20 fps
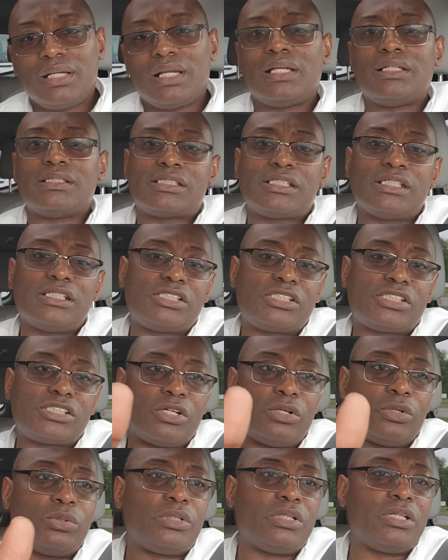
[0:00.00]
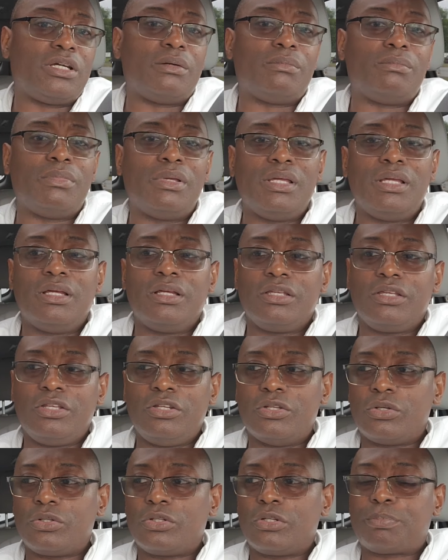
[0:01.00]
And she showed them,
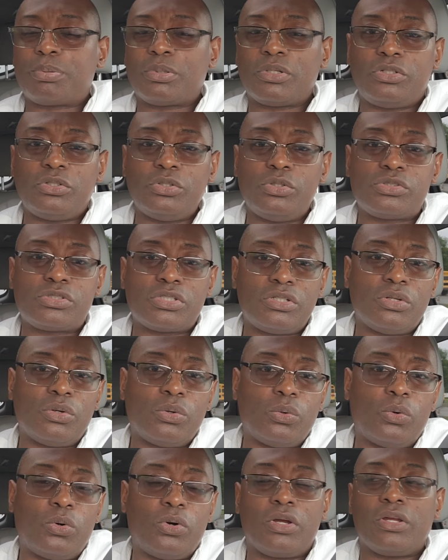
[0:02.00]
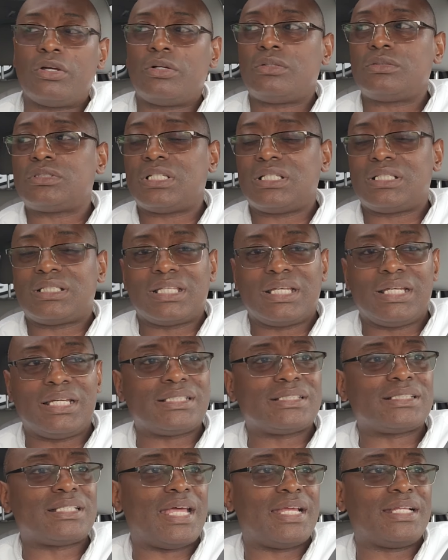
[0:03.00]
you know, the producing the oils and
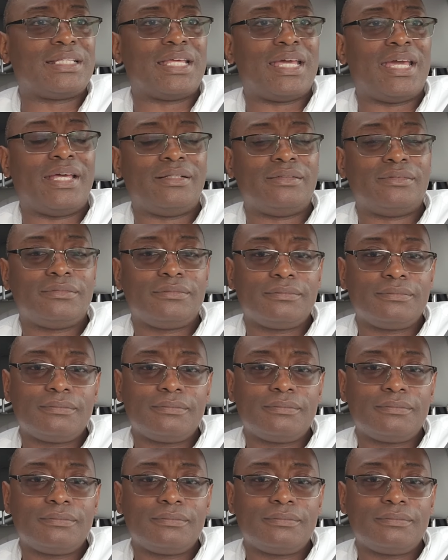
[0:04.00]
things like that.